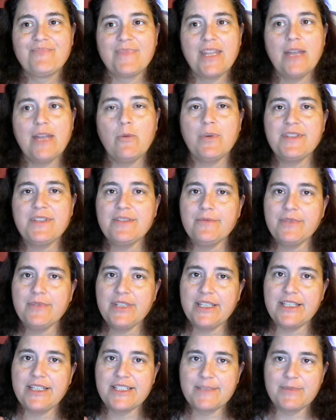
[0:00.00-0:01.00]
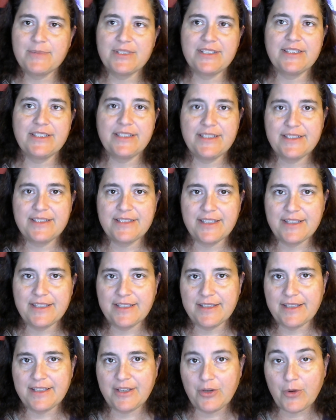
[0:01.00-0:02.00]
it wasn't really explicitly said
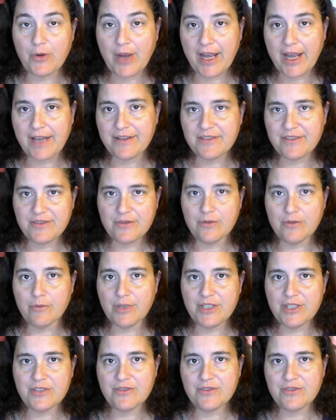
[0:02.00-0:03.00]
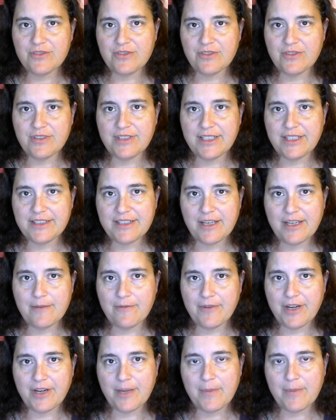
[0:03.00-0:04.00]
that you had to do the regionals during that
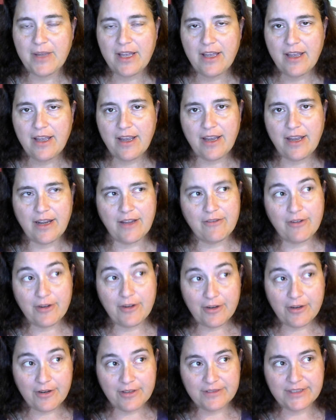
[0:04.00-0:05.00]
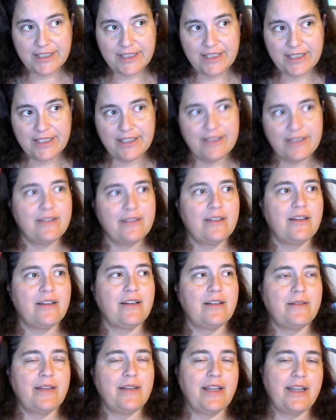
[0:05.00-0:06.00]
time frame, and I've heard that
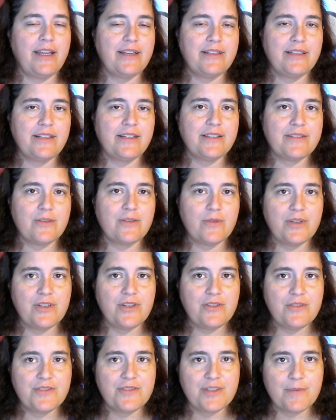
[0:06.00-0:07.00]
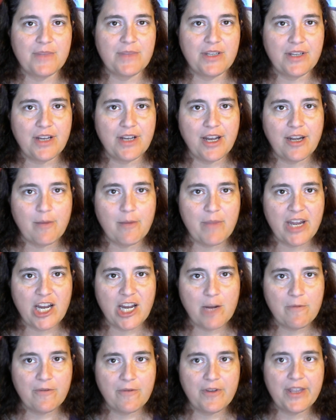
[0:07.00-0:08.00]
Niantic is going to do something to kind of
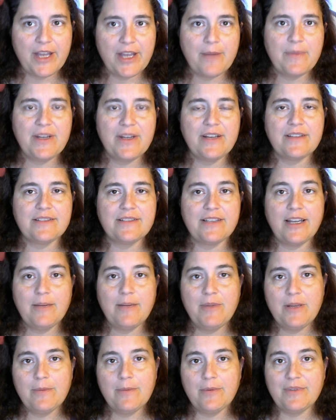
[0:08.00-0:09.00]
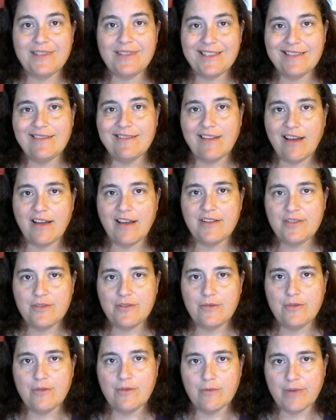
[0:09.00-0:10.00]
make up for that, because a lot of people did not
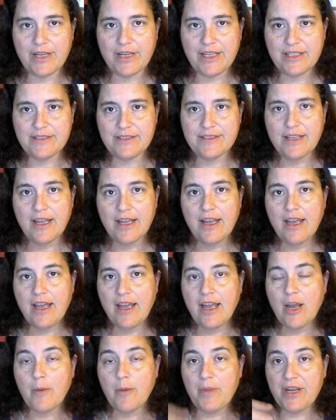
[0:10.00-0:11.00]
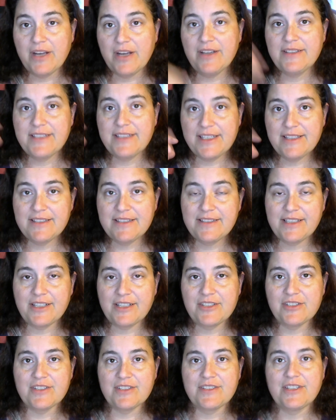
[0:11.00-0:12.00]
do the raids because in the
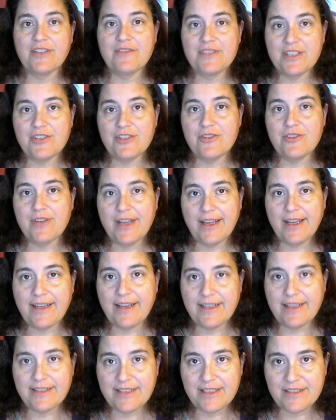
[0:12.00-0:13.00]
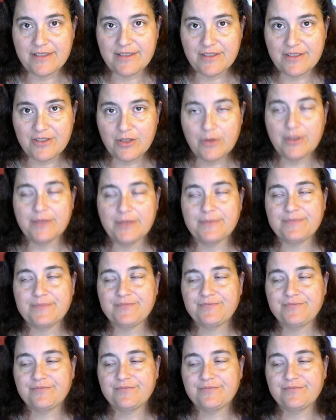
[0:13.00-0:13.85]
section itself said you had 8 days to do it.